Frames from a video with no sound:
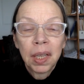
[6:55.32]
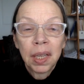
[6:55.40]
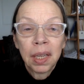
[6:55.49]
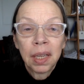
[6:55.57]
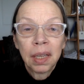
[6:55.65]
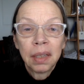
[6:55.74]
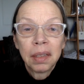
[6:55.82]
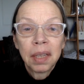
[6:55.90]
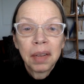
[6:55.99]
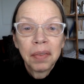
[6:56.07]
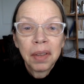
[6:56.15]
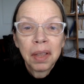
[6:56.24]
And
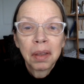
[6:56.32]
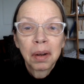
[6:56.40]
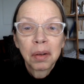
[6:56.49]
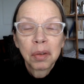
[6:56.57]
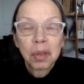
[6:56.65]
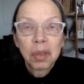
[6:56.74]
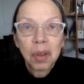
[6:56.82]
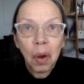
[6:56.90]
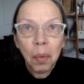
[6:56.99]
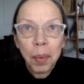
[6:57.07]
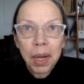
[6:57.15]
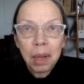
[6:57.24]
given that there are
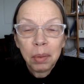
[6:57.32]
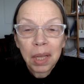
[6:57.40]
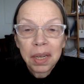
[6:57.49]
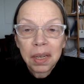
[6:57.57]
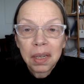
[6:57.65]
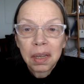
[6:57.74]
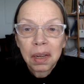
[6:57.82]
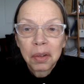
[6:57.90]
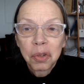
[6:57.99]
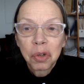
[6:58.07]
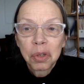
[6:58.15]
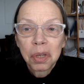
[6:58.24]
so many blended
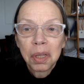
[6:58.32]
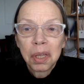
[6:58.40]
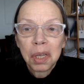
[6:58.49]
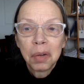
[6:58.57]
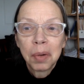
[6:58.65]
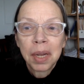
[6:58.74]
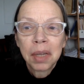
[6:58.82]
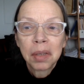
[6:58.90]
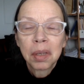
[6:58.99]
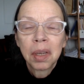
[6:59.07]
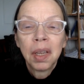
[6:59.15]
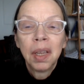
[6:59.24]
cultures in the
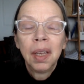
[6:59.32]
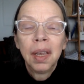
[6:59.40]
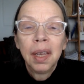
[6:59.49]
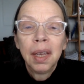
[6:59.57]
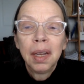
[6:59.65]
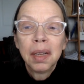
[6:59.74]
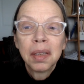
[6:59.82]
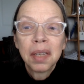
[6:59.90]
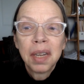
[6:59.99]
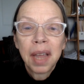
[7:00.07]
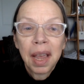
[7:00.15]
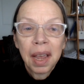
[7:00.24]
US, it is
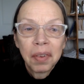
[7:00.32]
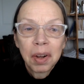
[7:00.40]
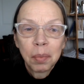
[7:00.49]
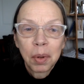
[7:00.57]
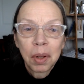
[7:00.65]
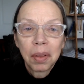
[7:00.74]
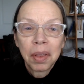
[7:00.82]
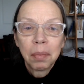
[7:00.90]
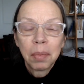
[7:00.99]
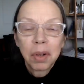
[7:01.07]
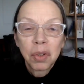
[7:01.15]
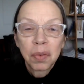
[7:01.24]
inevitable
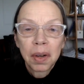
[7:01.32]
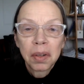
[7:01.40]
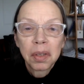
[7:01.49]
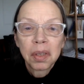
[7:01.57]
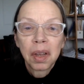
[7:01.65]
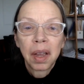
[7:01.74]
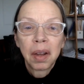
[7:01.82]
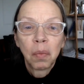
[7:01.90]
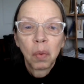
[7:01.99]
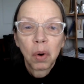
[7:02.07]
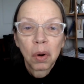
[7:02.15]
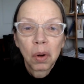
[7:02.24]
that much of our
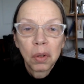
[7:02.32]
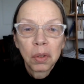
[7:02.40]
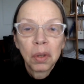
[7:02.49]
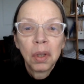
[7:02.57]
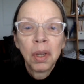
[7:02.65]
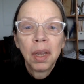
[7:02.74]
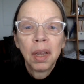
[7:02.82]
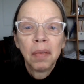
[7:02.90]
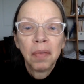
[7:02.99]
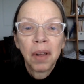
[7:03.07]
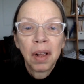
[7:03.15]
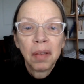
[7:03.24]
design world
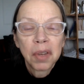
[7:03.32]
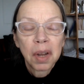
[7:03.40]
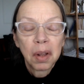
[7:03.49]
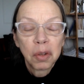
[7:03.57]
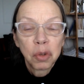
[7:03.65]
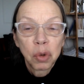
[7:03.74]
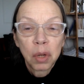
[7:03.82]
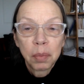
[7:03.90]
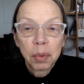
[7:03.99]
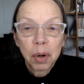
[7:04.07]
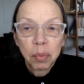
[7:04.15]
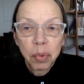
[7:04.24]
involves cultural
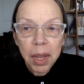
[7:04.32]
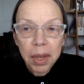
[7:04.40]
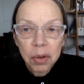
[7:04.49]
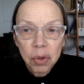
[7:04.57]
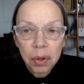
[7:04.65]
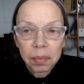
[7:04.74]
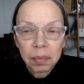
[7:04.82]
appropriation.